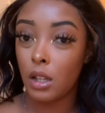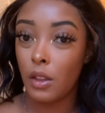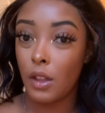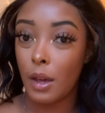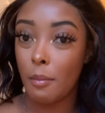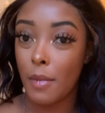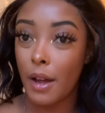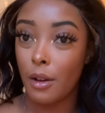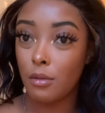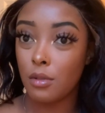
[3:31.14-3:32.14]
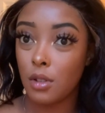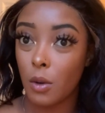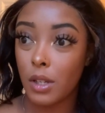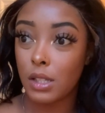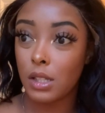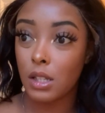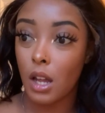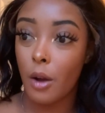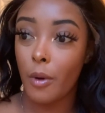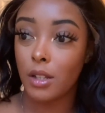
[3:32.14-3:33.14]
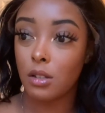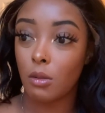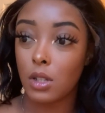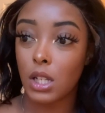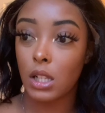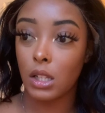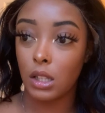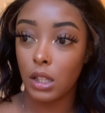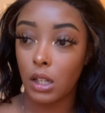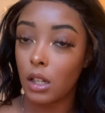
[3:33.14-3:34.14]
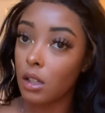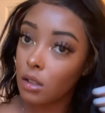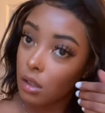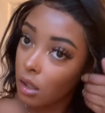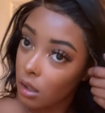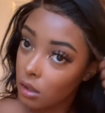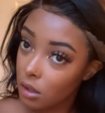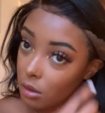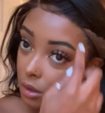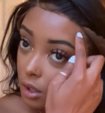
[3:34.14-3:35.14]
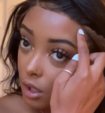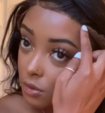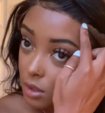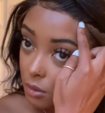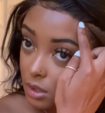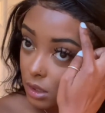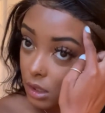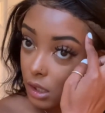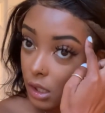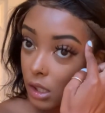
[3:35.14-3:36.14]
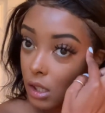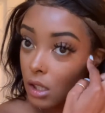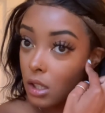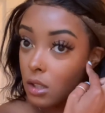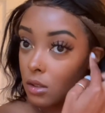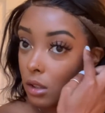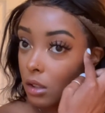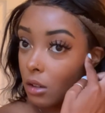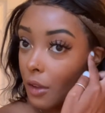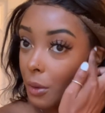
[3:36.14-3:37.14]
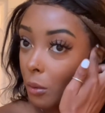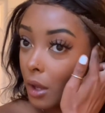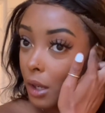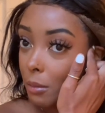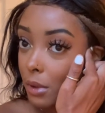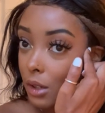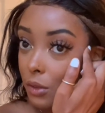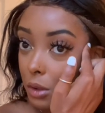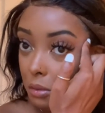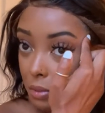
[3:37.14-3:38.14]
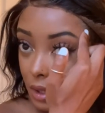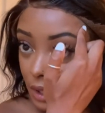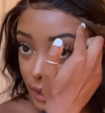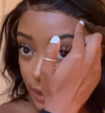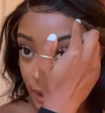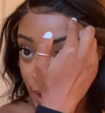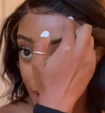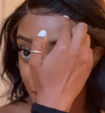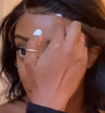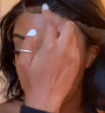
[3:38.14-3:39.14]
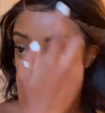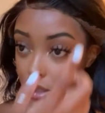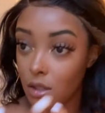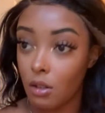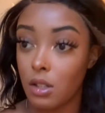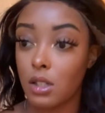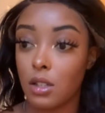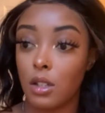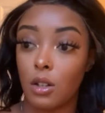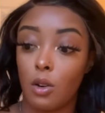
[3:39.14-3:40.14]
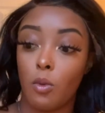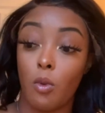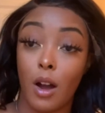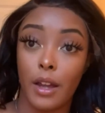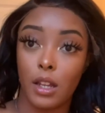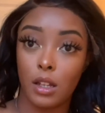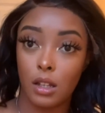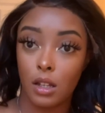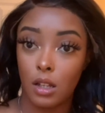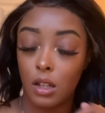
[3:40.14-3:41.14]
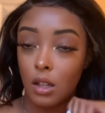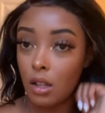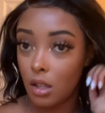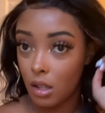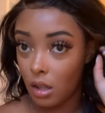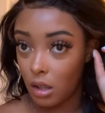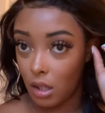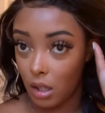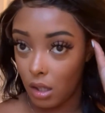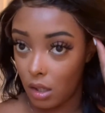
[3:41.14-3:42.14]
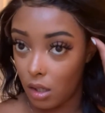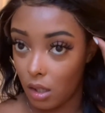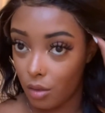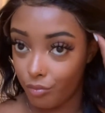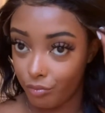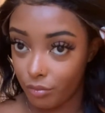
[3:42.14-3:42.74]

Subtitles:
the amount so it's not white, so it's clear. Little enough so it's clear, so then you don't have to wait. But if you put a lot on there so it's still white, then